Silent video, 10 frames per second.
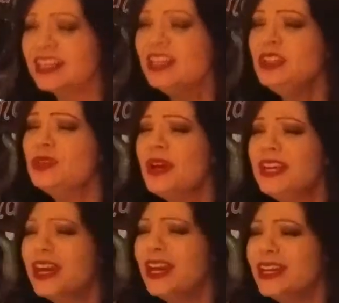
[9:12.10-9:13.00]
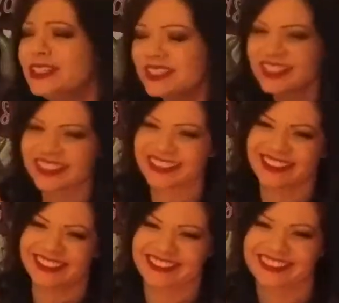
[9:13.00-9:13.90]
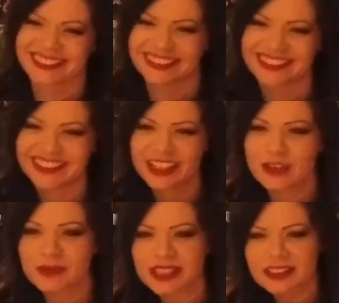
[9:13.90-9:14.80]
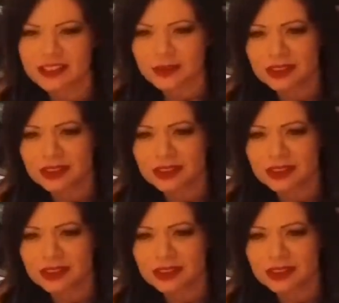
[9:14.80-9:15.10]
Twinkies! But I think they were...